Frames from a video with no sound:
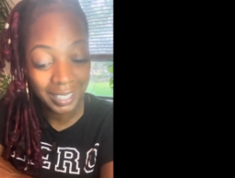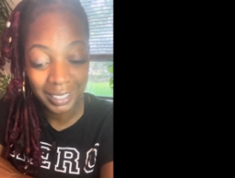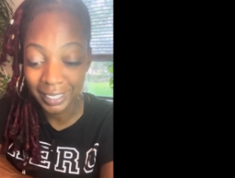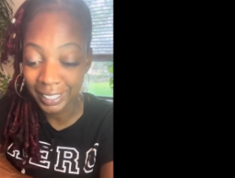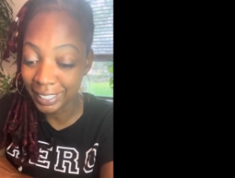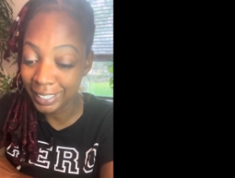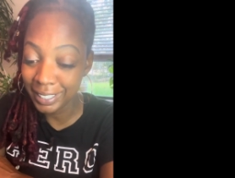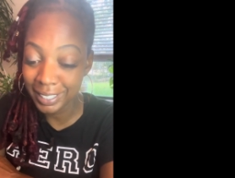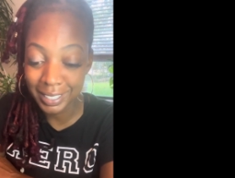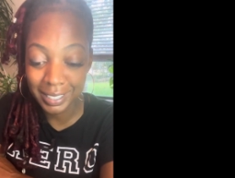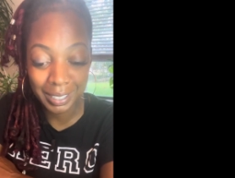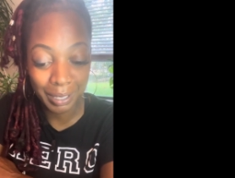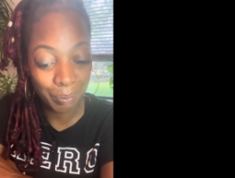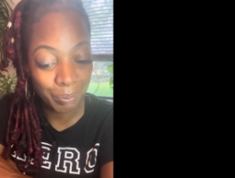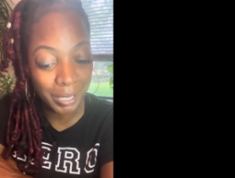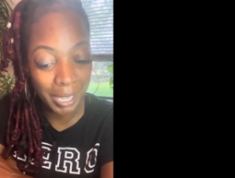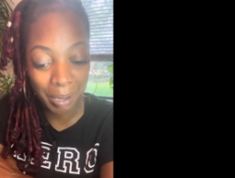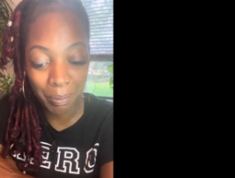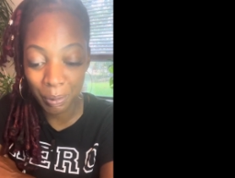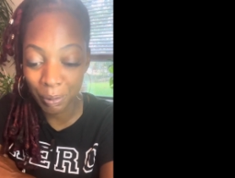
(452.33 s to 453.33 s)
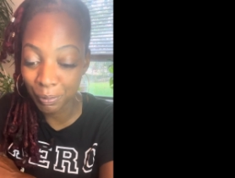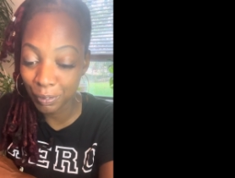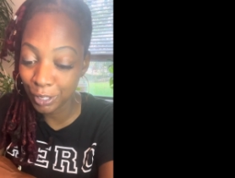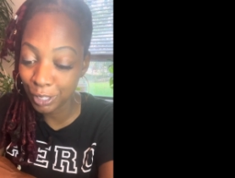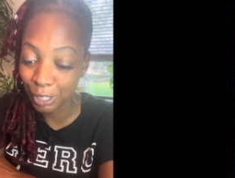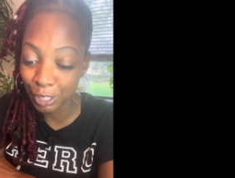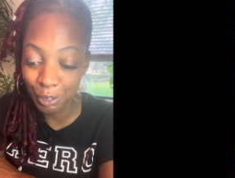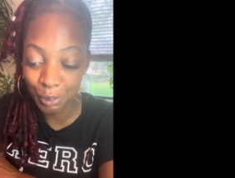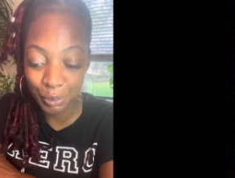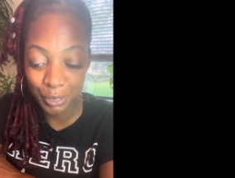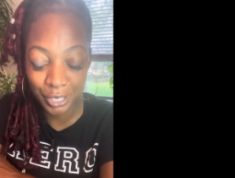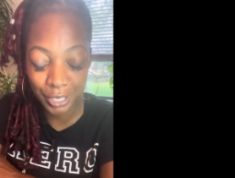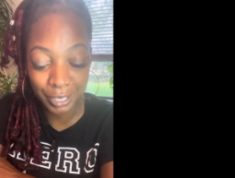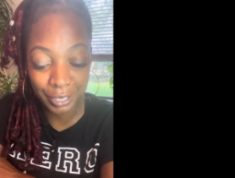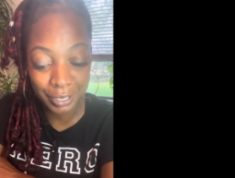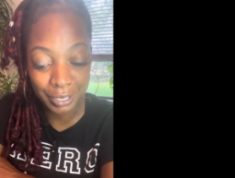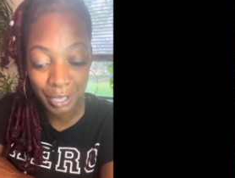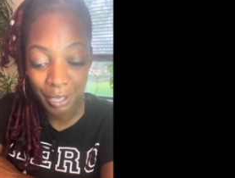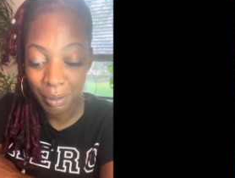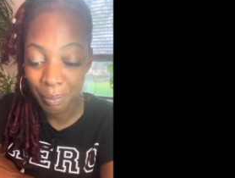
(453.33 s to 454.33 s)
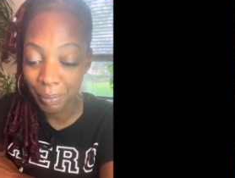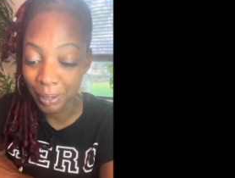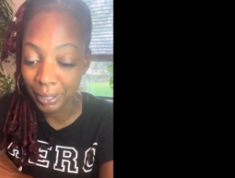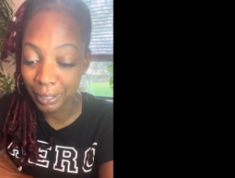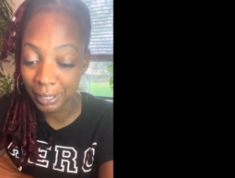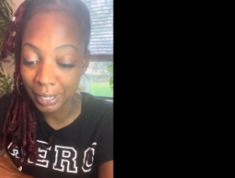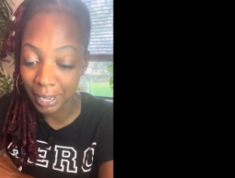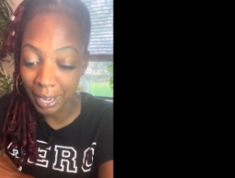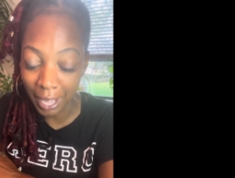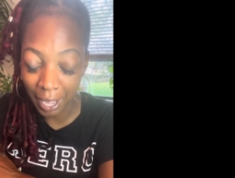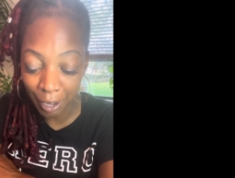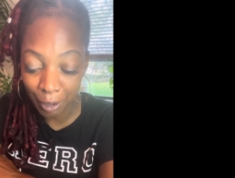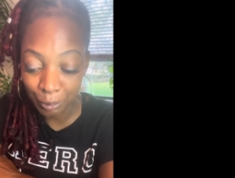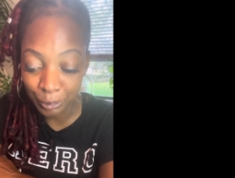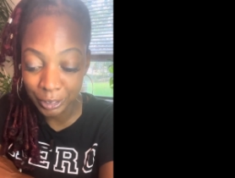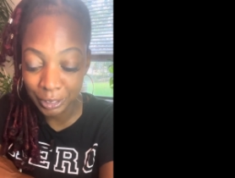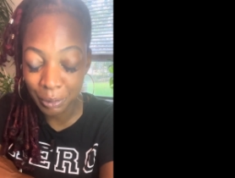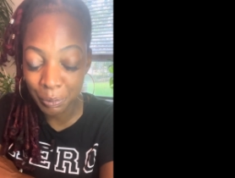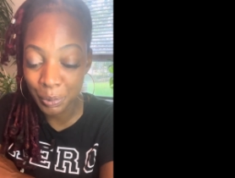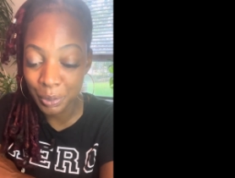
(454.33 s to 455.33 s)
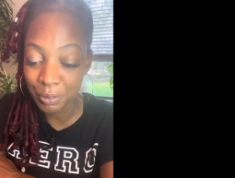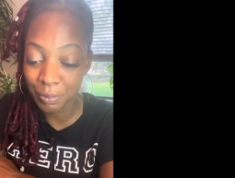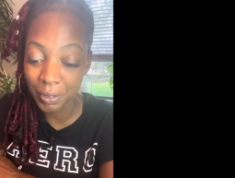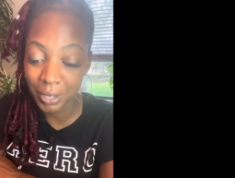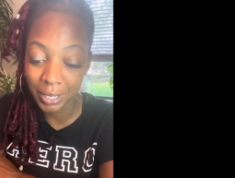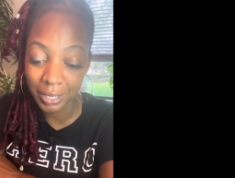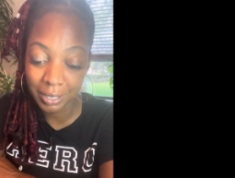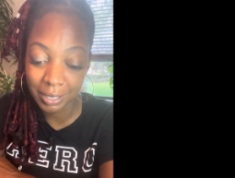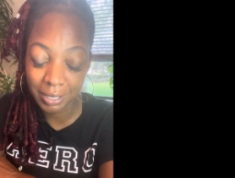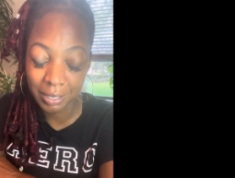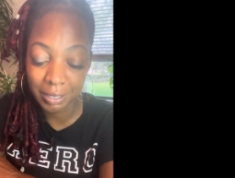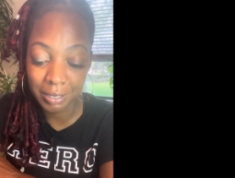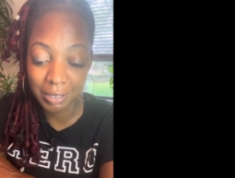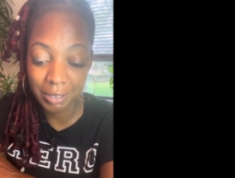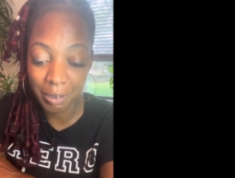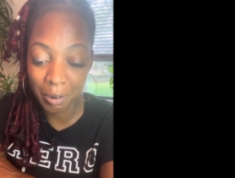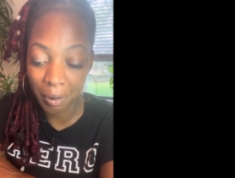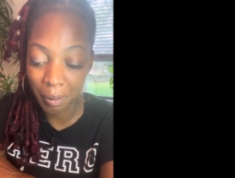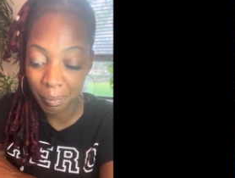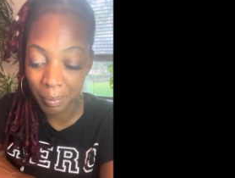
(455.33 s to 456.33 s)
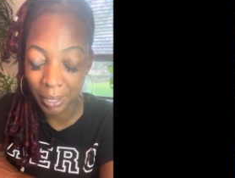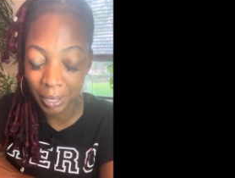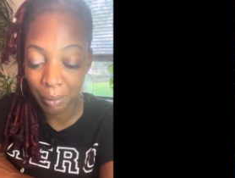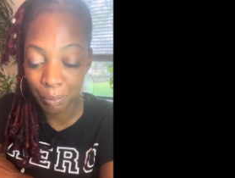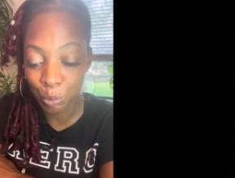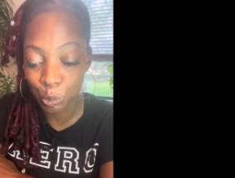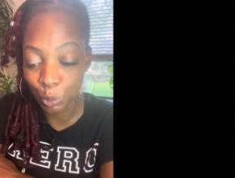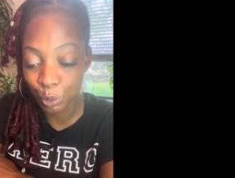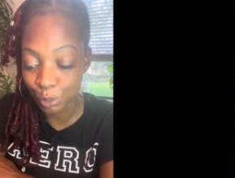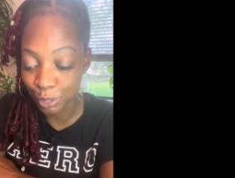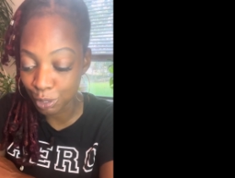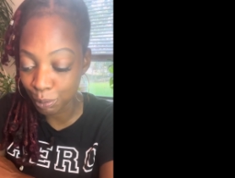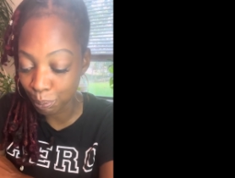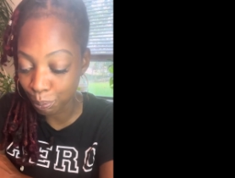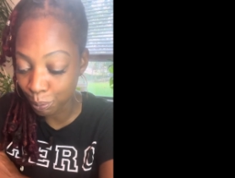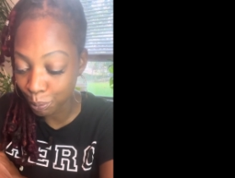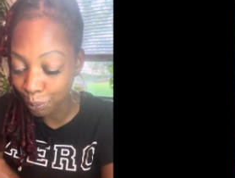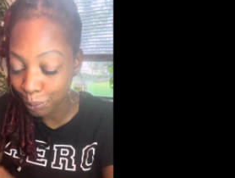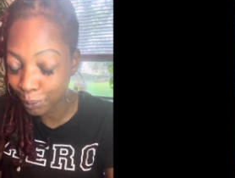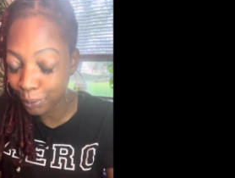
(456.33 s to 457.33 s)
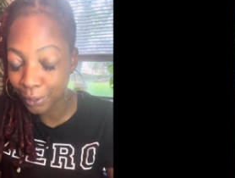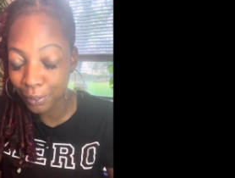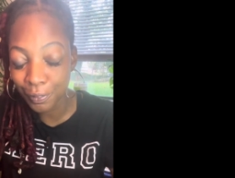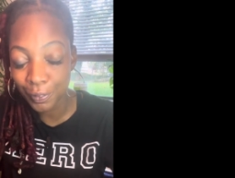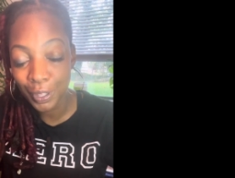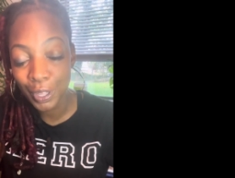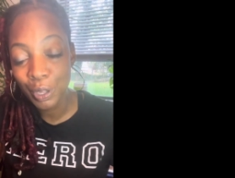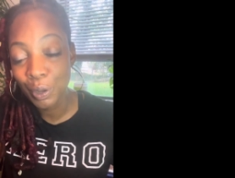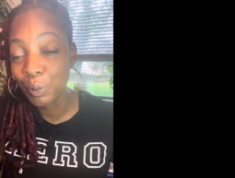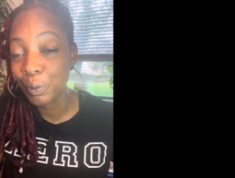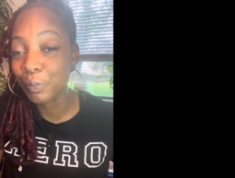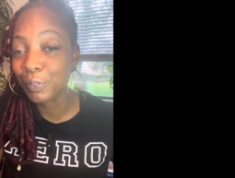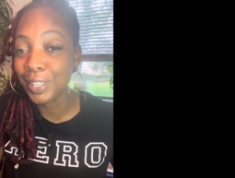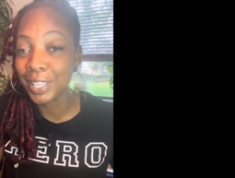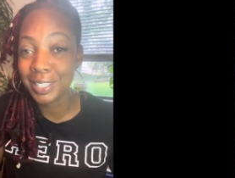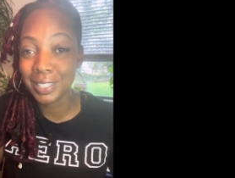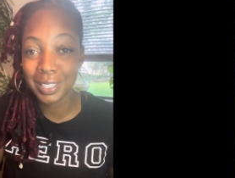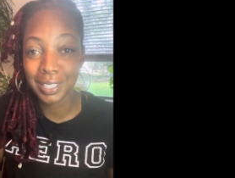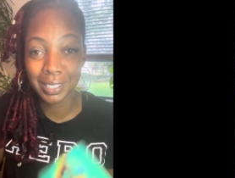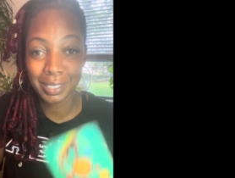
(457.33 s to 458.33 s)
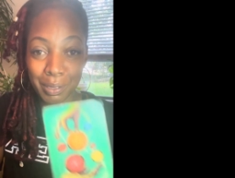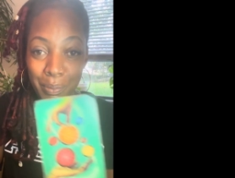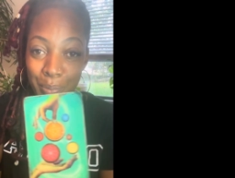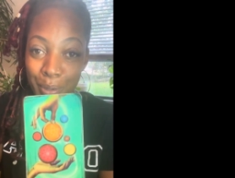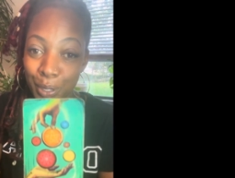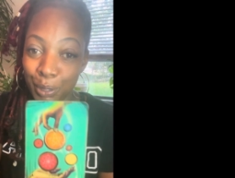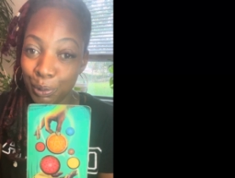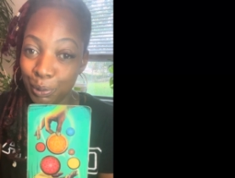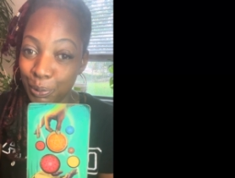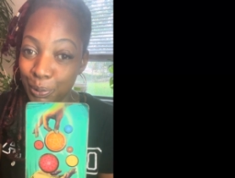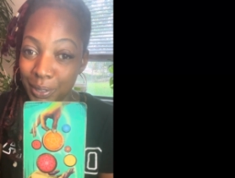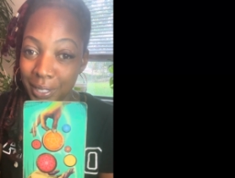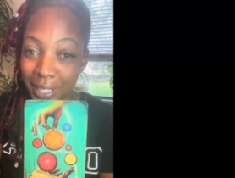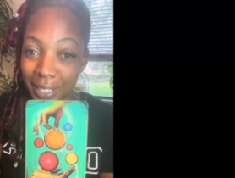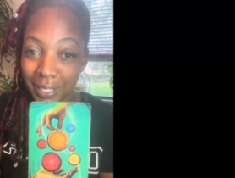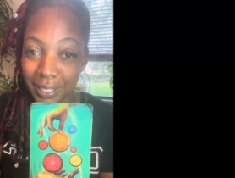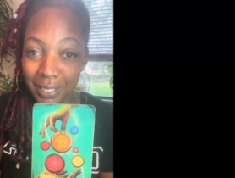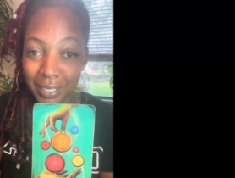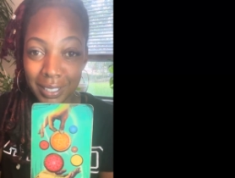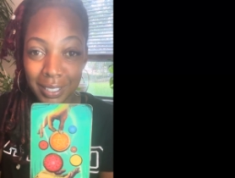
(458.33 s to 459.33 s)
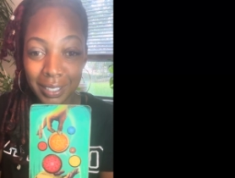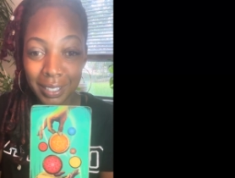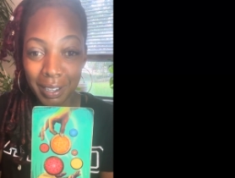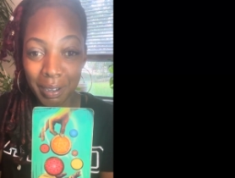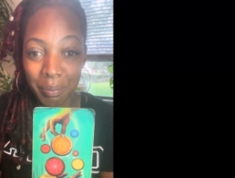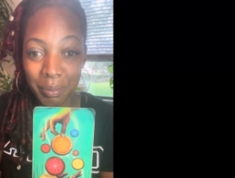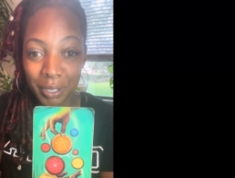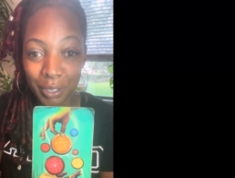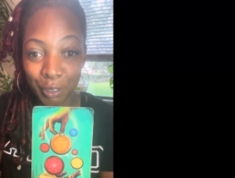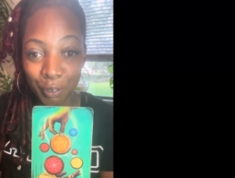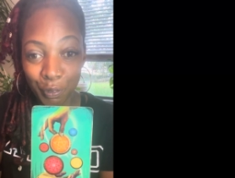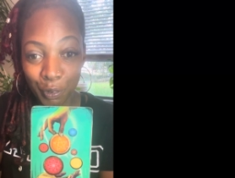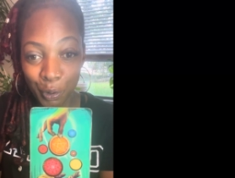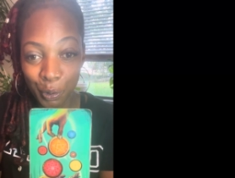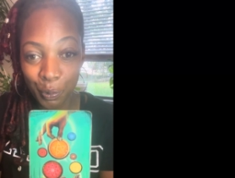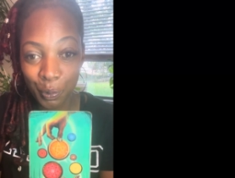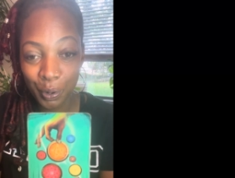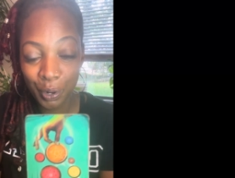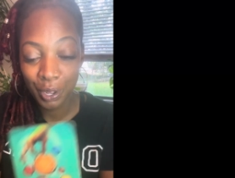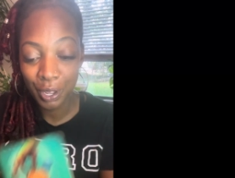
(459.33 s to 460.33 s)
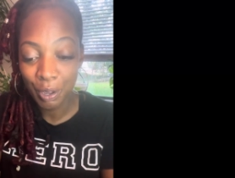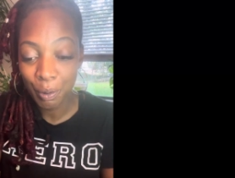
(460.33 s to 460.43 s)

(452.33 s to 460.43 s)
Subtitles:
Lead to some type of illusions. But now someone's ready to start being more supportive with that Six of Pentacles energy coming through.